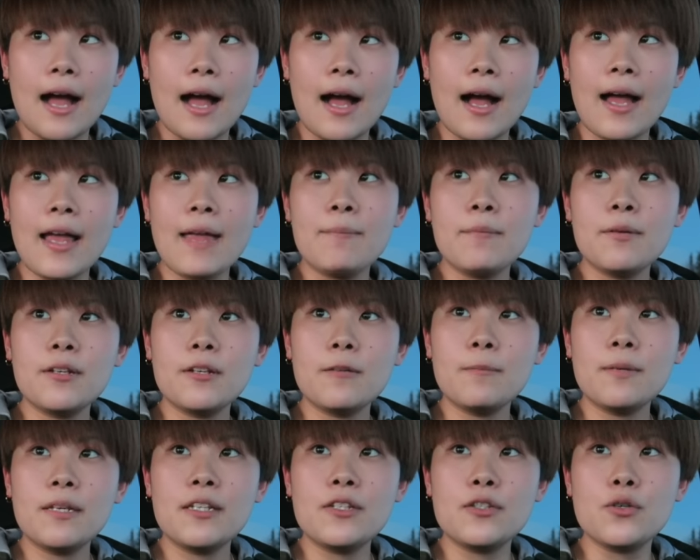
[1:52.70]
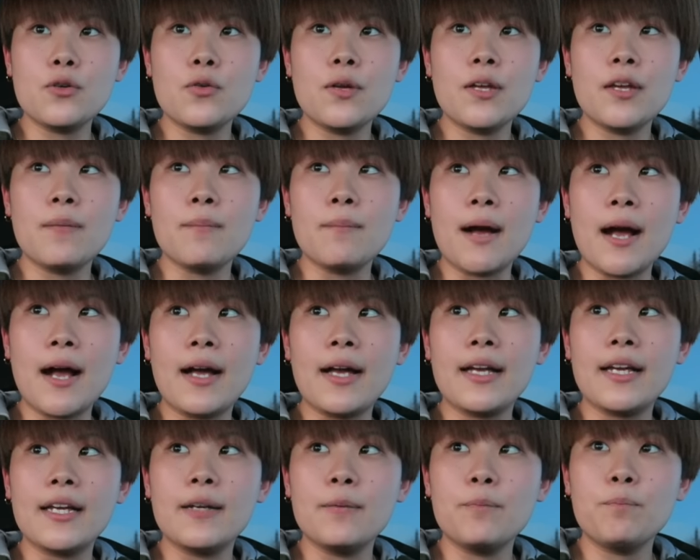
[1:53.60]
I'm gonna be doing
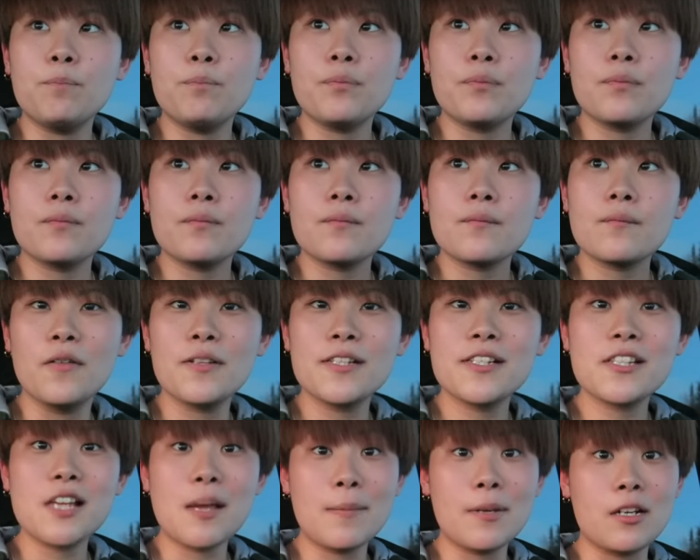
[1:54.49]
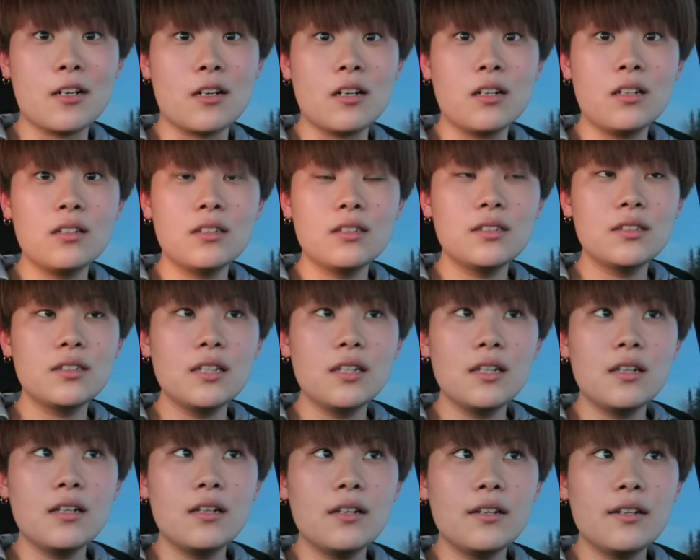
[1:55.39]
my seminar
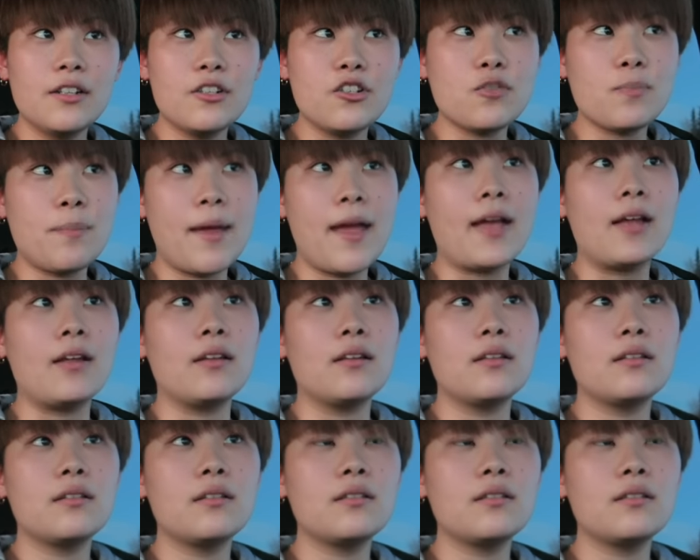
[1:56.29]
in Japan.